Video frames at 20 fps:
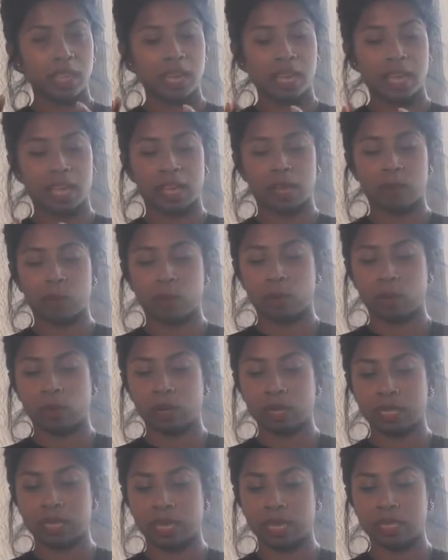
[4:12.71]
Right. And
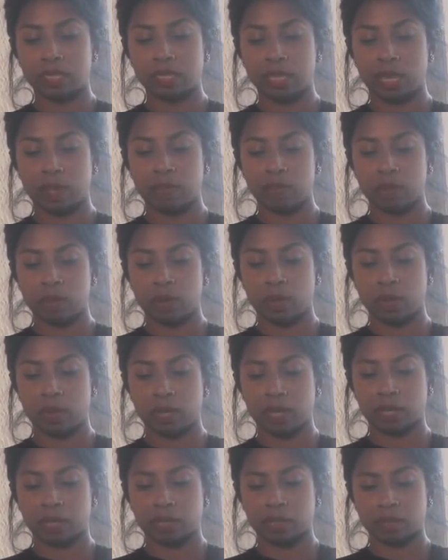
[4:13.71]
what gets that
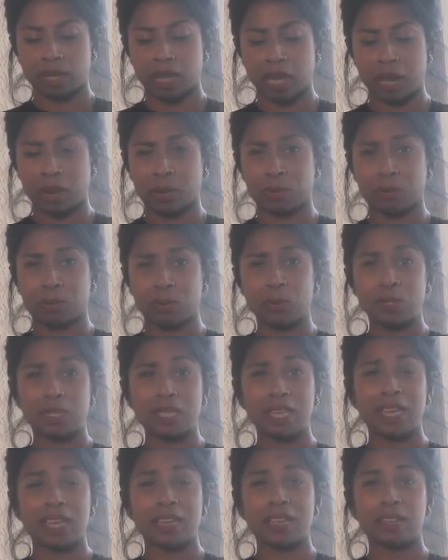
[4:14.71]
flowing? I don't know,
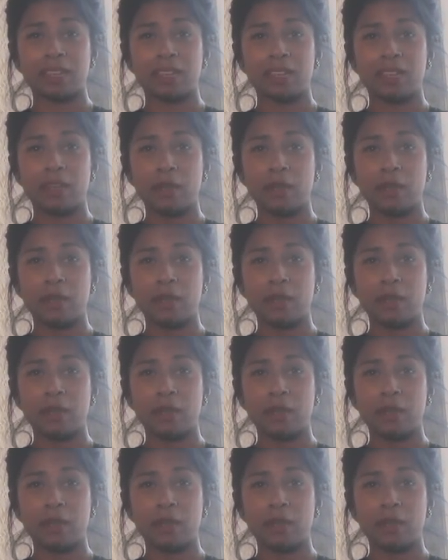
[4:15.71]
music.